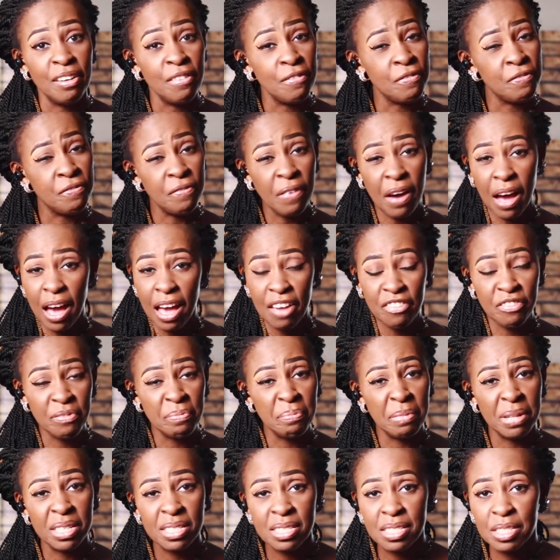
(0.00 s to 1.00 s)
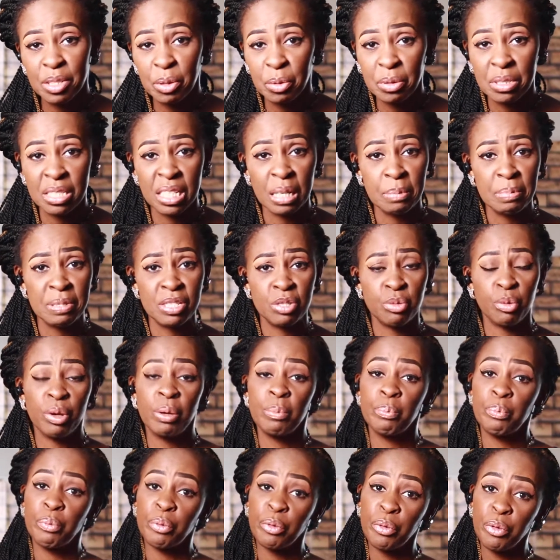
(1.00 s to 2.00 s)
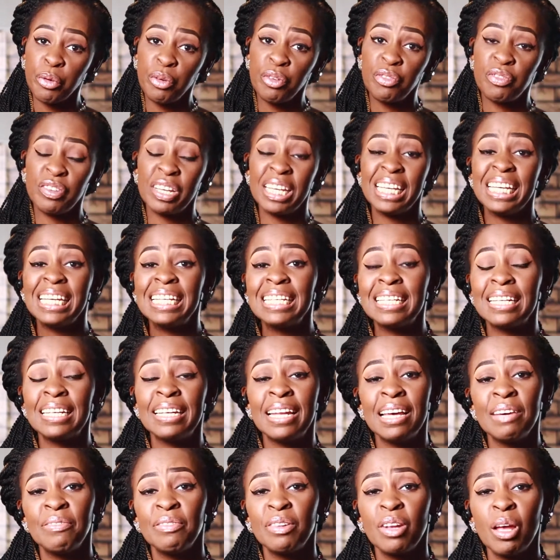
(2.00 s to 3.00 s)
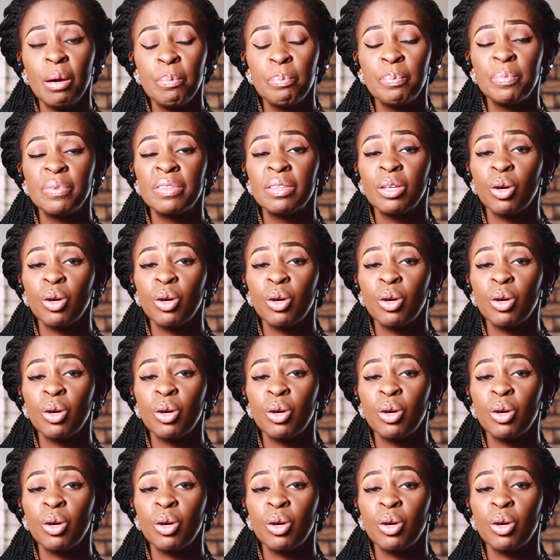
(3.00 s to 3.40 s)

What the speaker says: 5 must-know tips to improve and level up